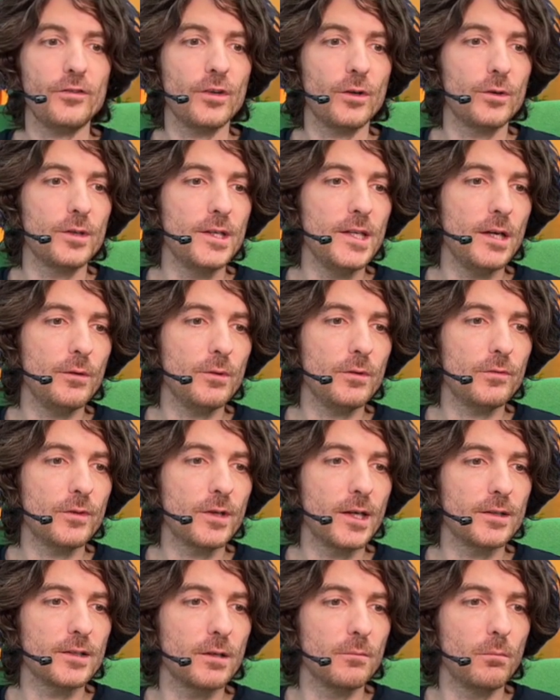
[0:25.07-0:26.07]
here we've
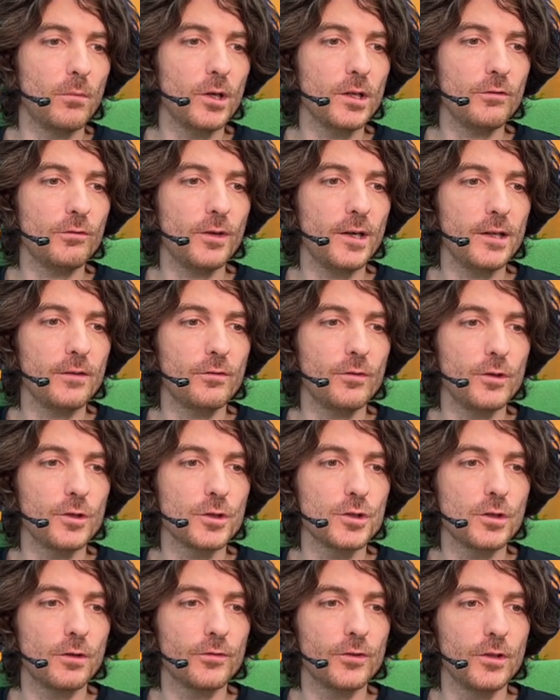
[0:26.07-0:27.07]
got a modified
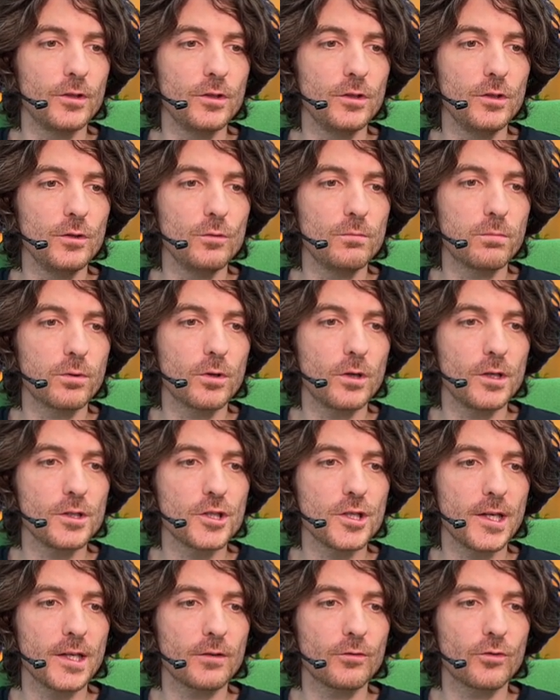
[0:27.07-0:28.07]
version of the new
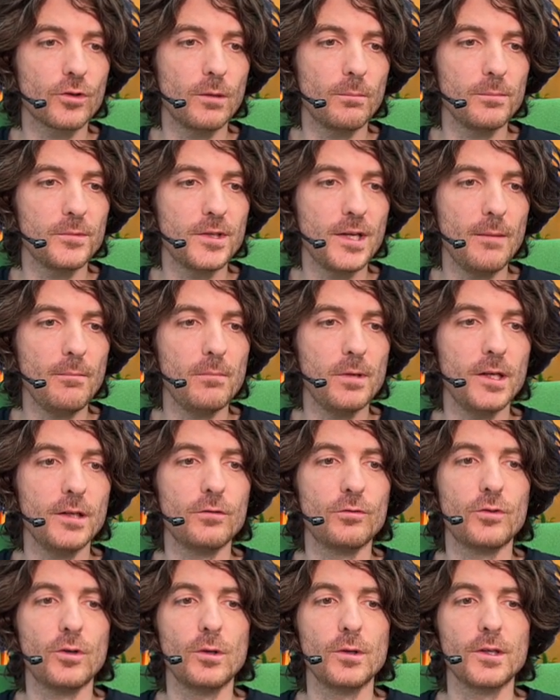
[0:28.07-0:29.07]
project from template
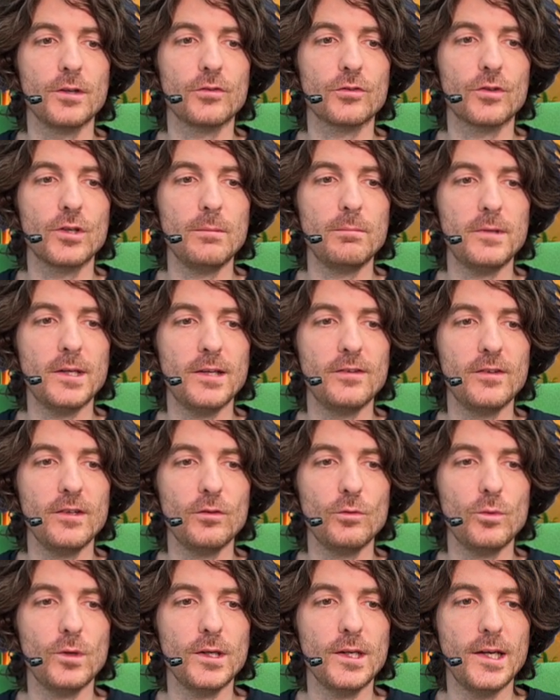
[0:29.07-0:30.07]
folder script, and
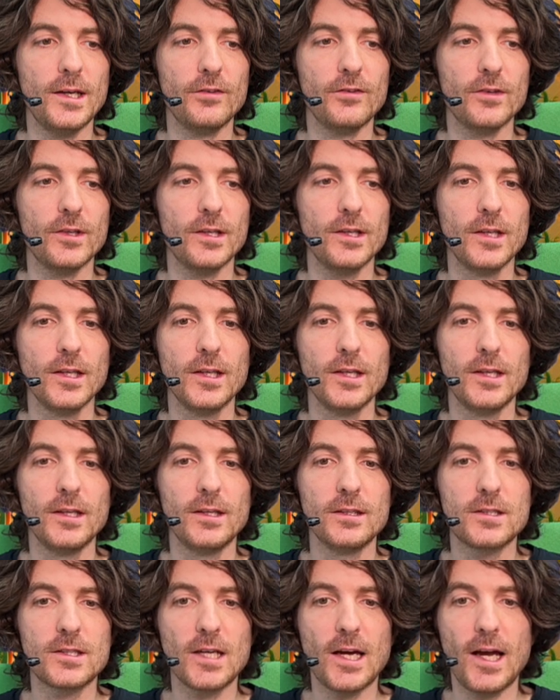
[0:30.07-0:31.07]
this one has a
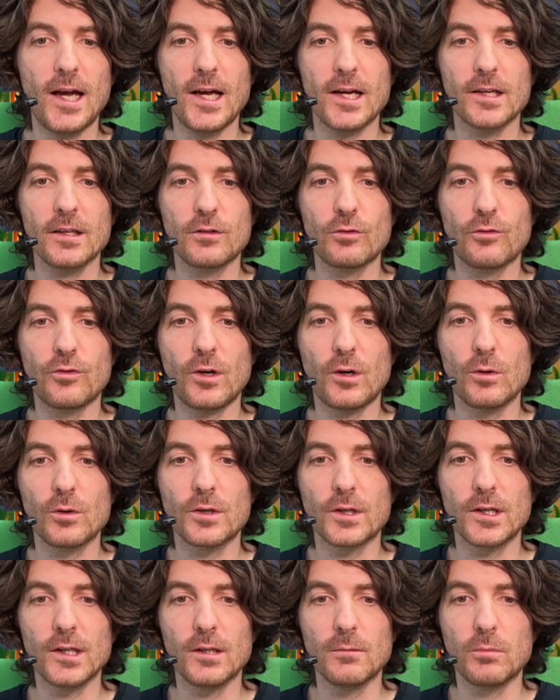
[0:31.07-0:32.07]
target
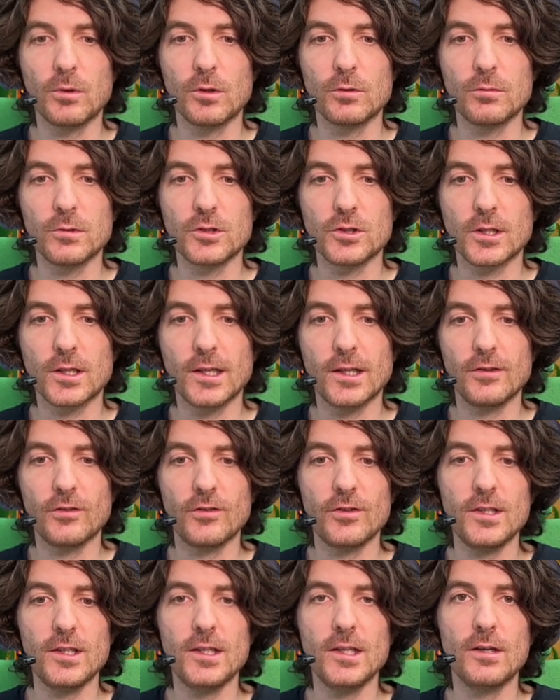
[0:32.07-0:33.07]
folder input, which you can
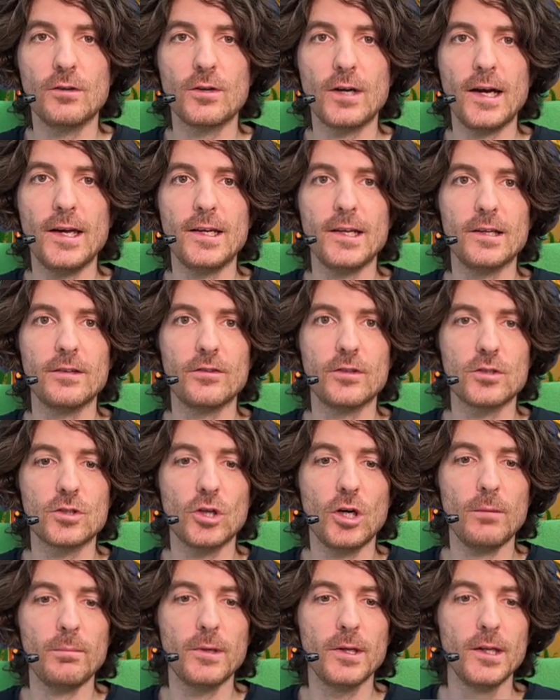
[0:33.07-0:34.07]
see here right at the
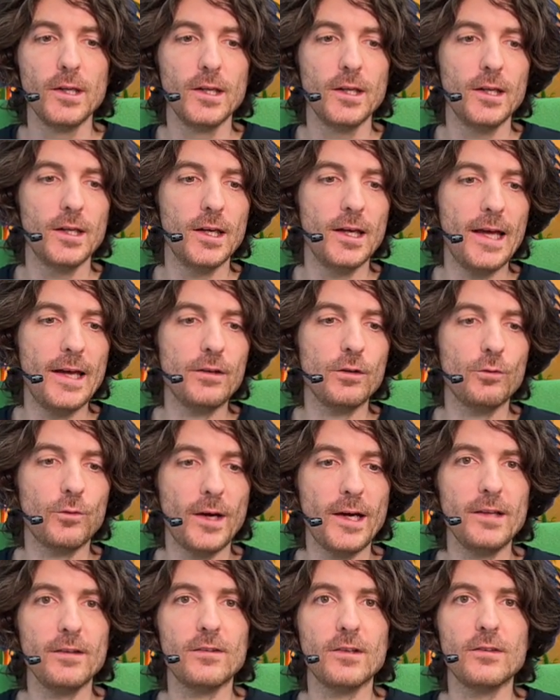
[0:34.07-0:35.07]
top. And you
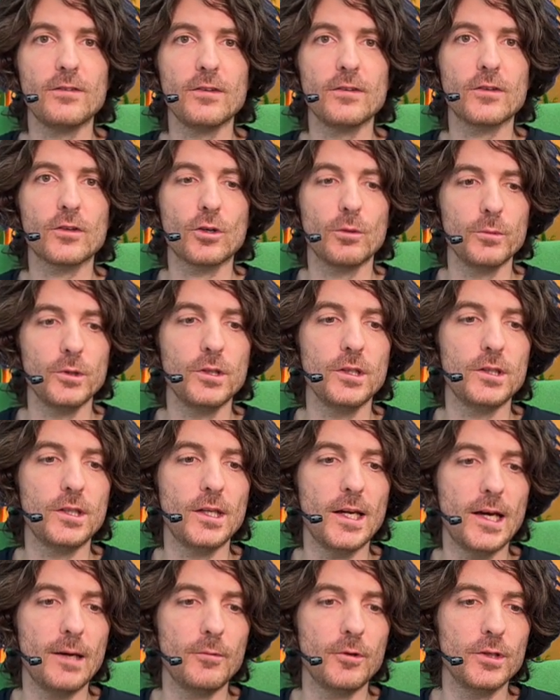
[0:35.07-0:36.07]
find this in the
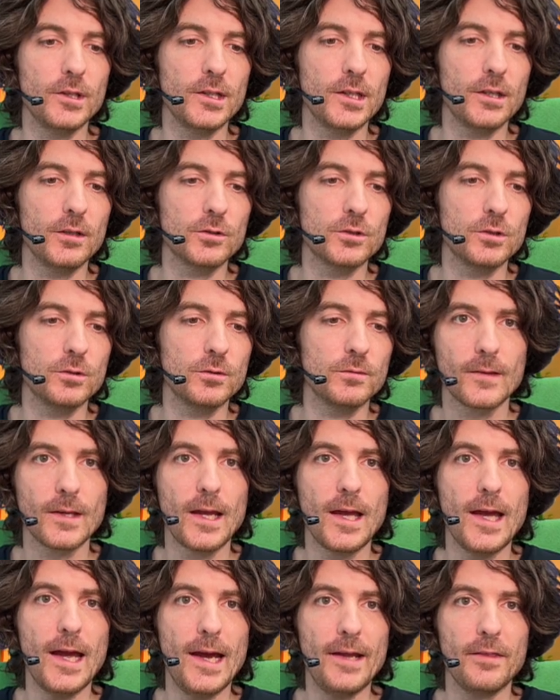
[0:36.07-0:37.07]
community library now too.
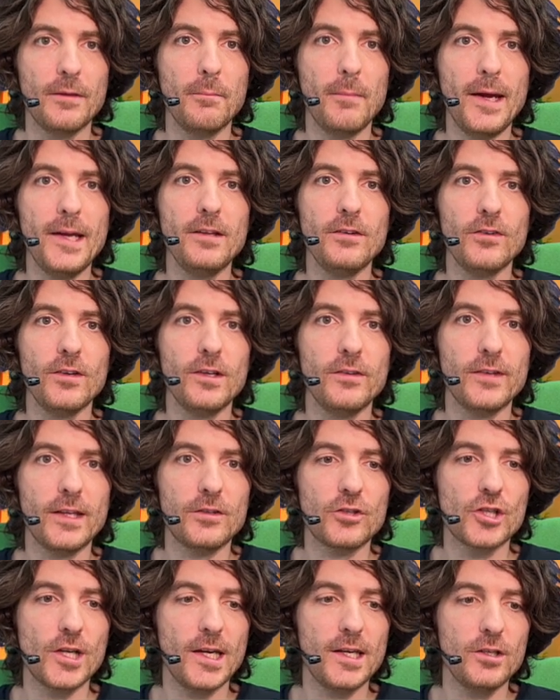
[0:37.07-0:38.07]
And the main thing
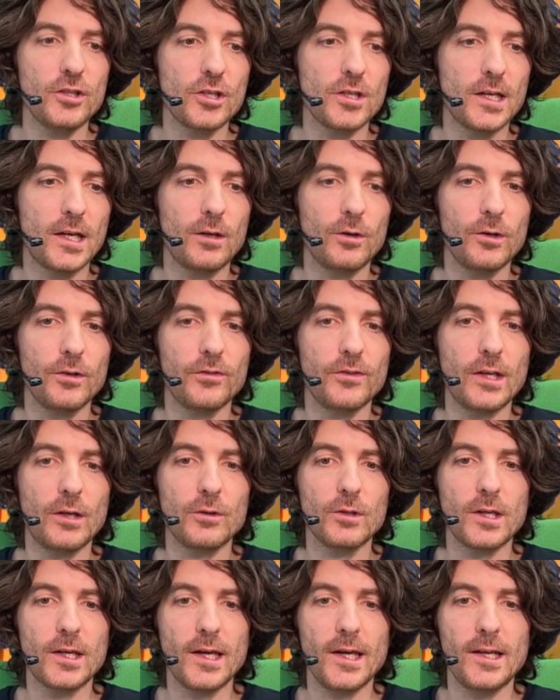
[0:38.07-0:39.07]
that changed now is now
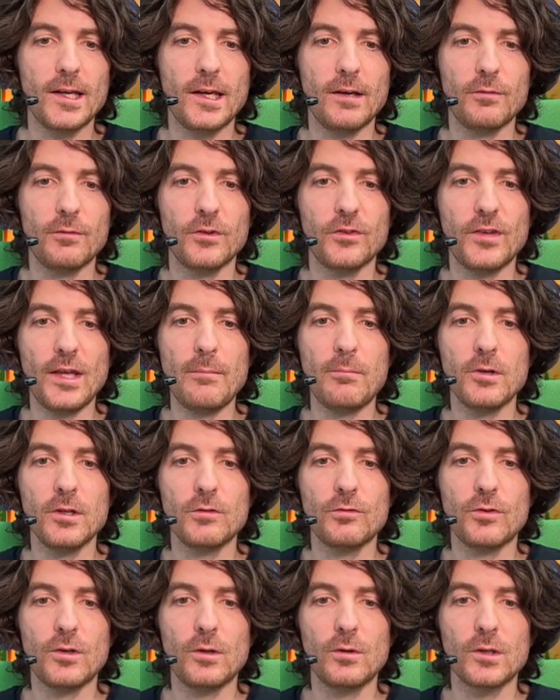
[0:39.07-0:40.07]
you can have a
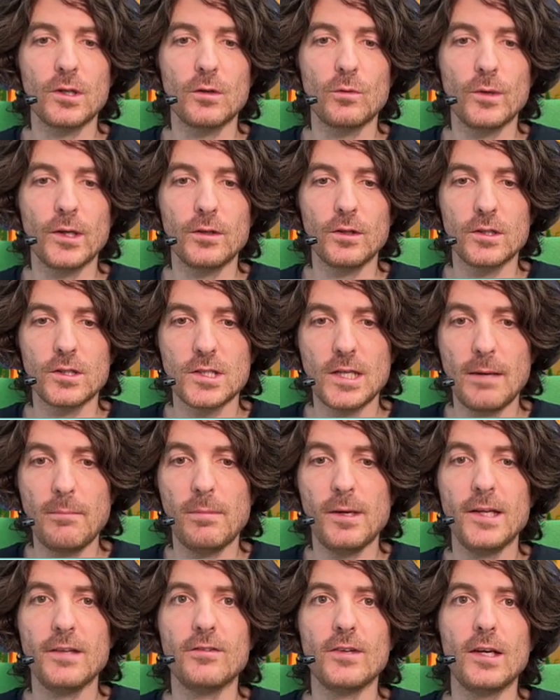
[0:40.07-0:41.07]
separate folder where your
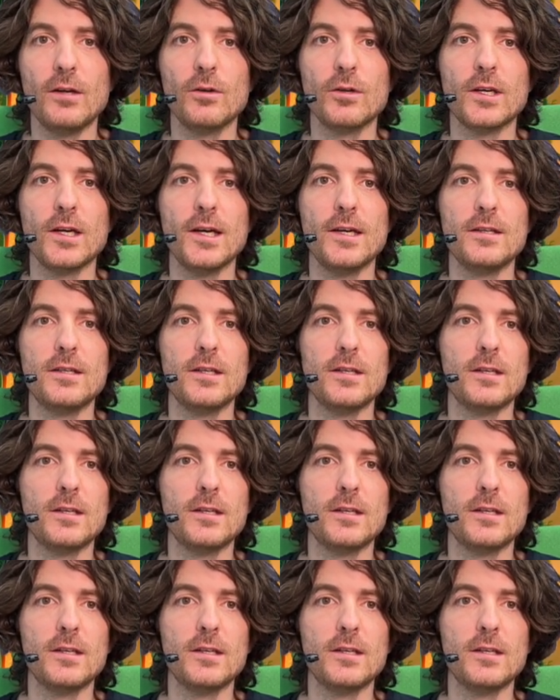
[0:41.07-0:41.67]
templates are located